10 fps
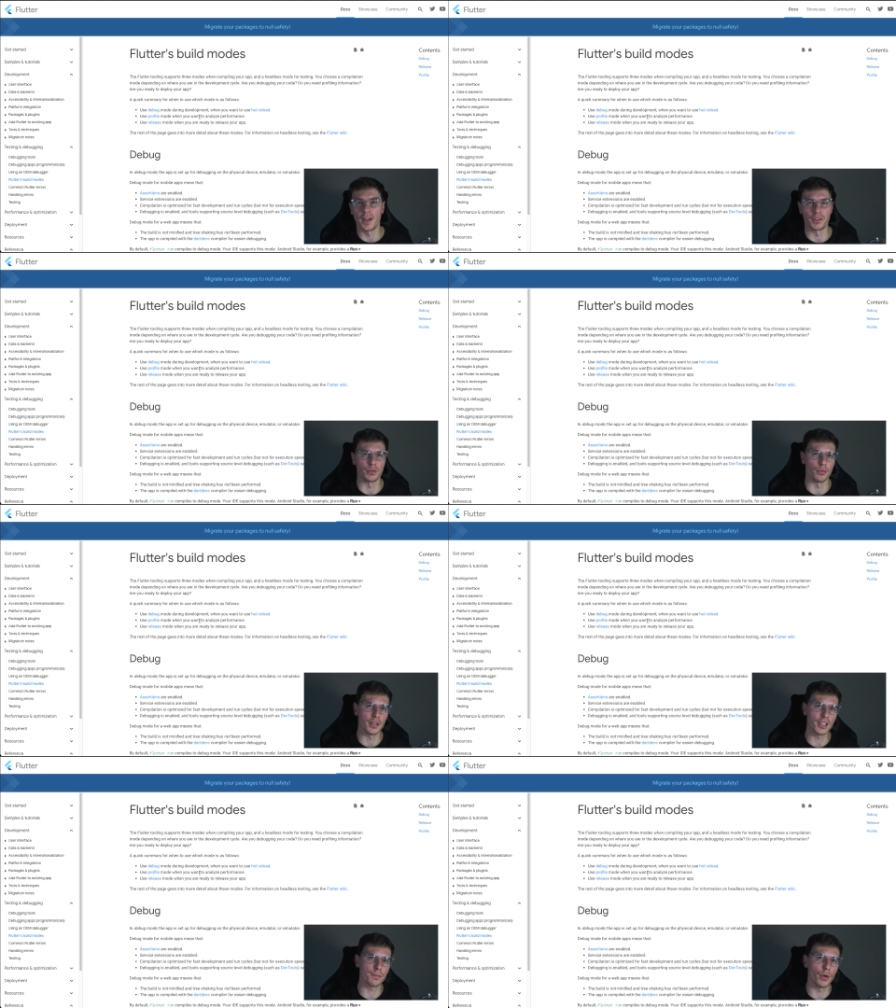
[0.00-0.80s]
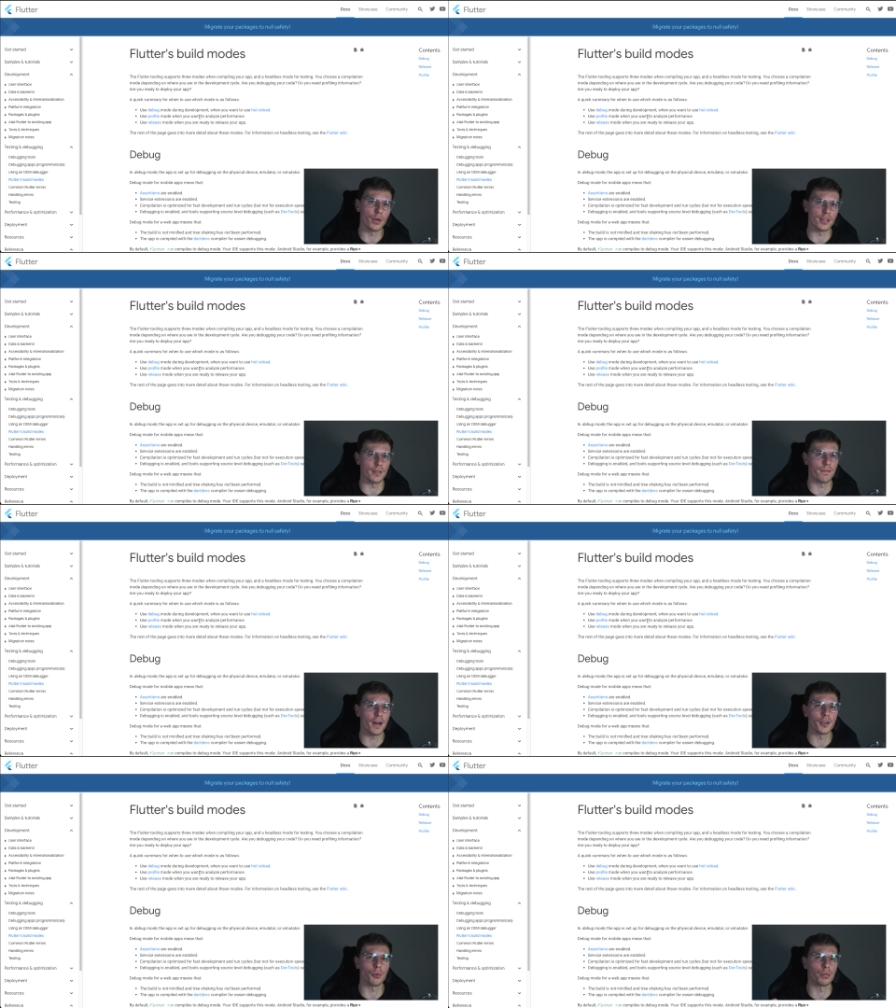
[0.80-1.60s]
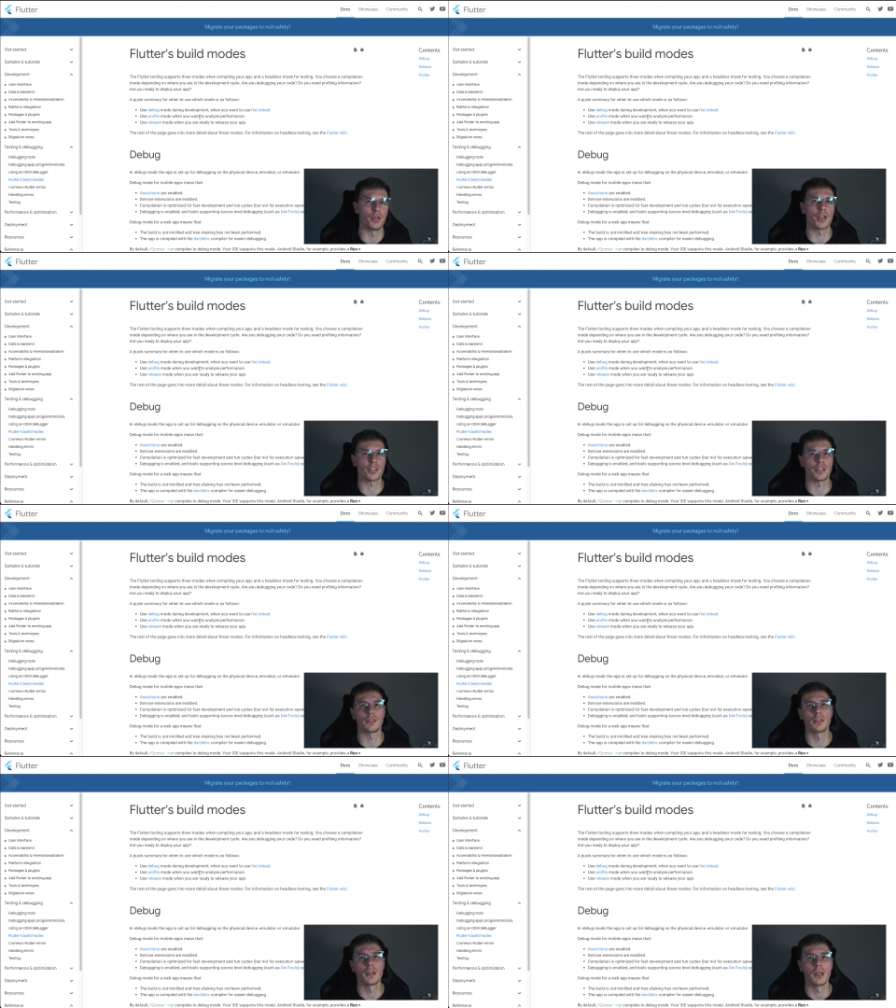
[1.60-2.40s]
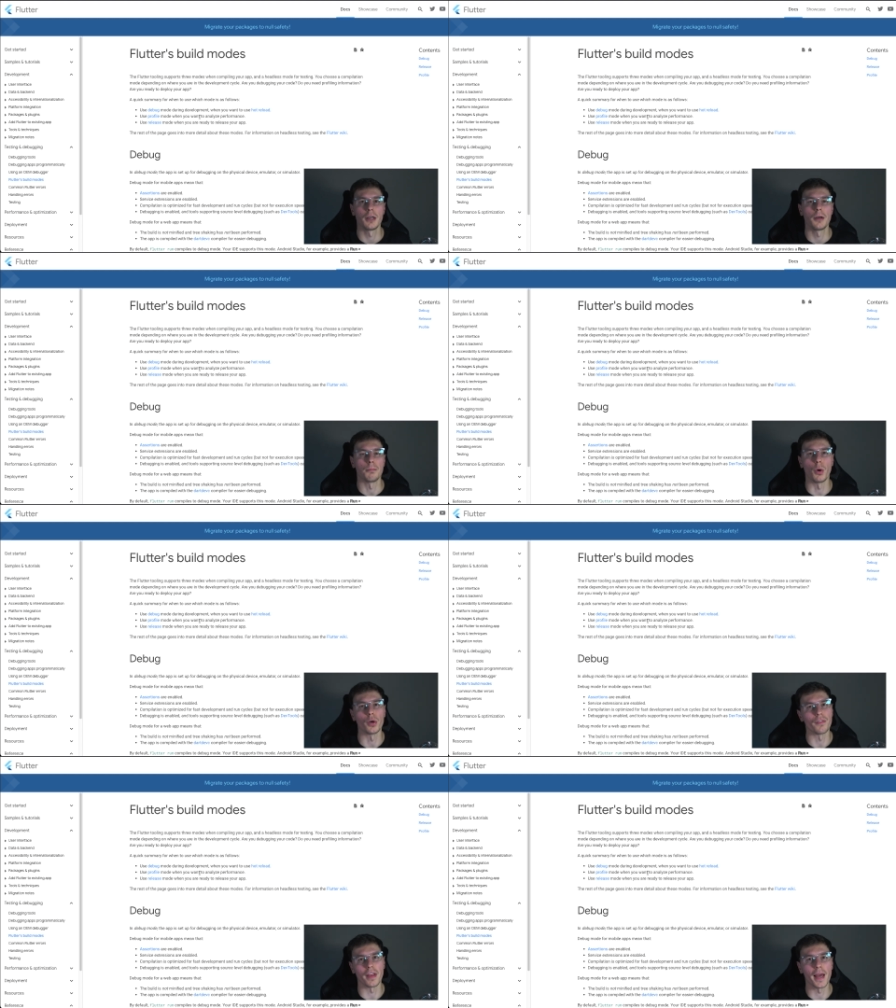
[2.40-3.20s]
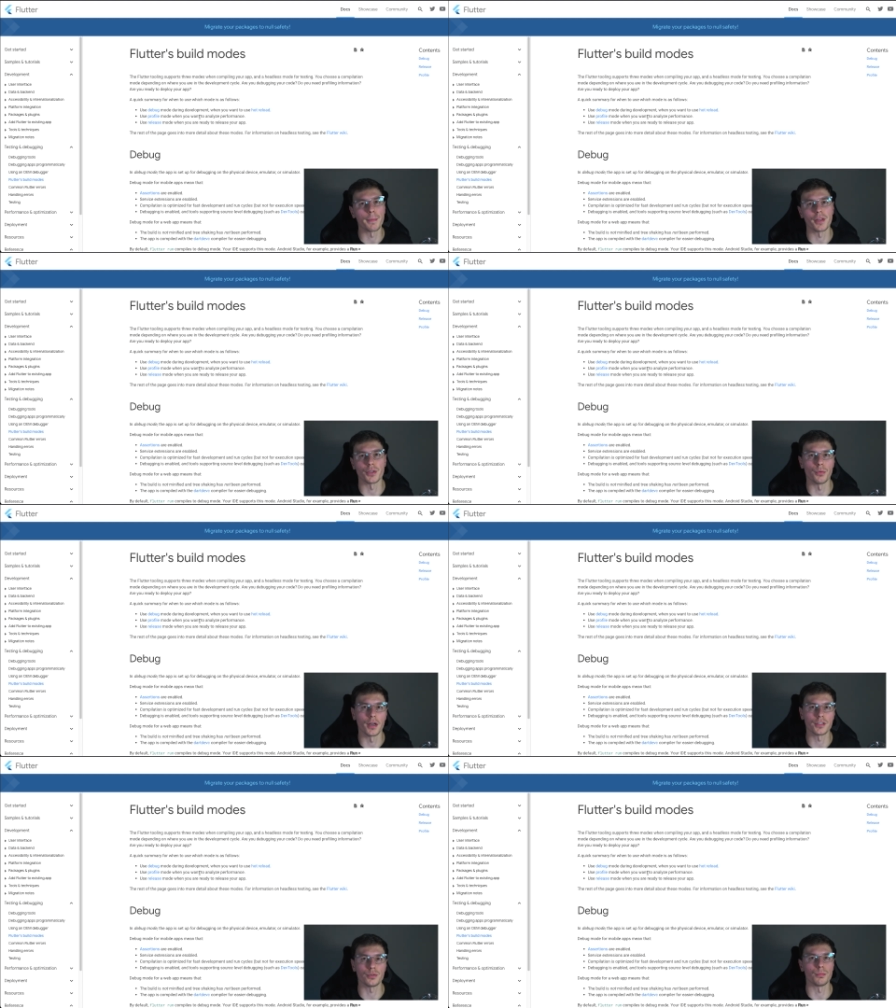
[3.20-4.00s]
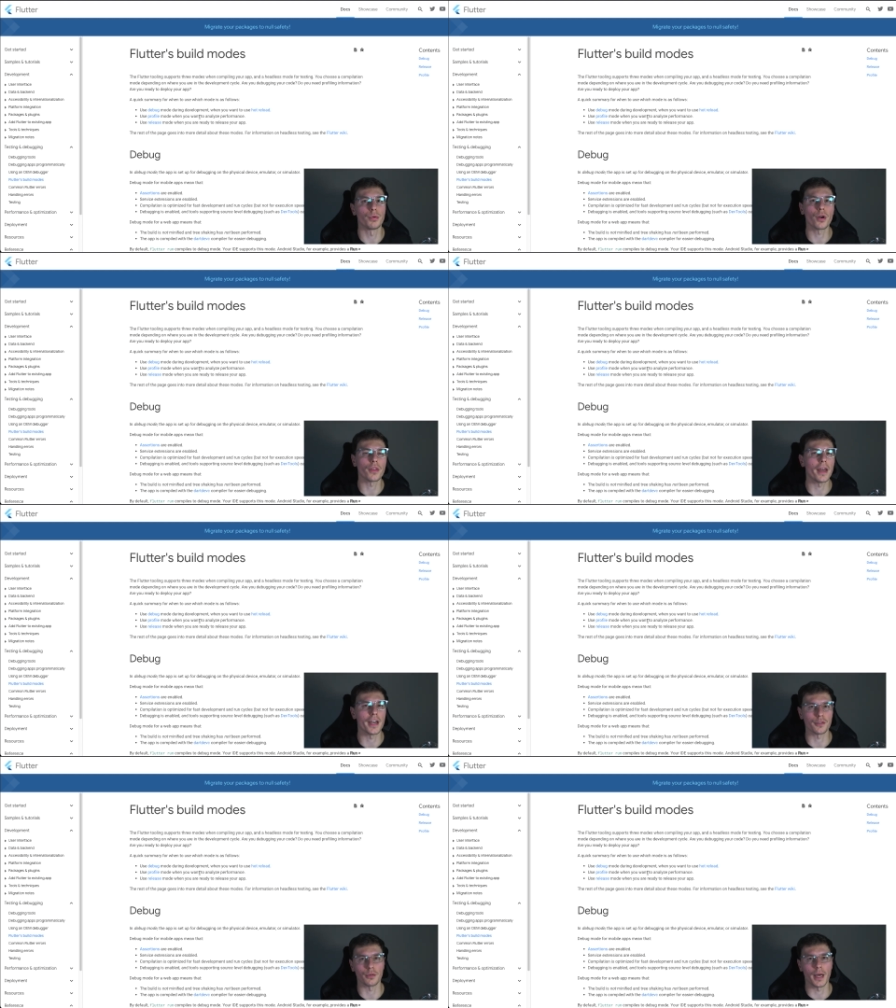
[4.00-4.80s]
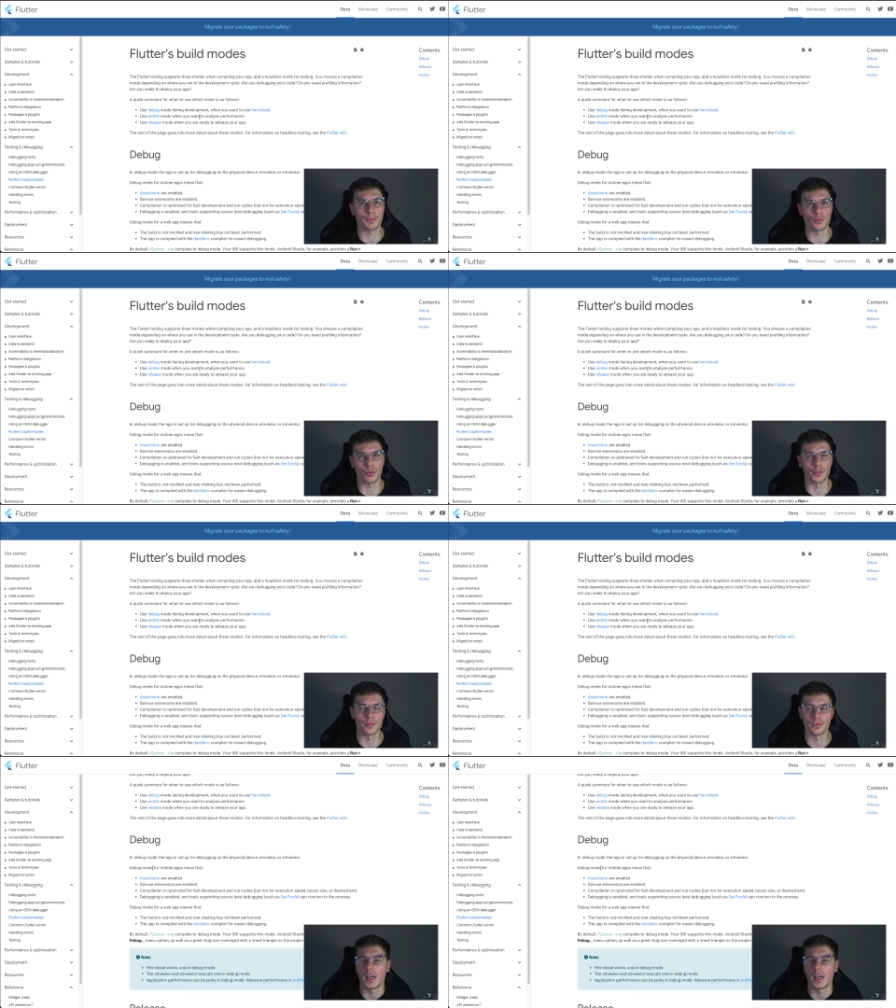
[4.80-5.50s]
And then the release mode is the final production mode of the app that you want to put on the actual app store.